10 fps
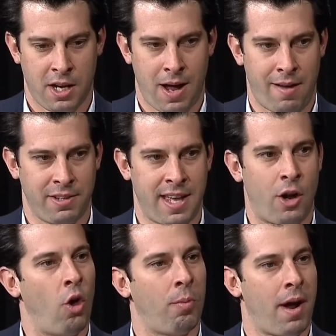having that
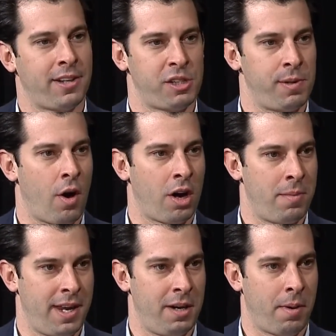whole process be
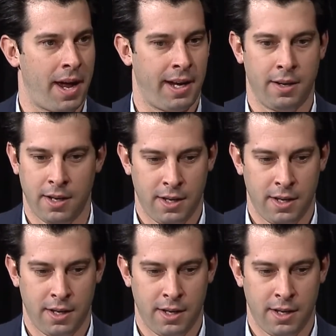automated by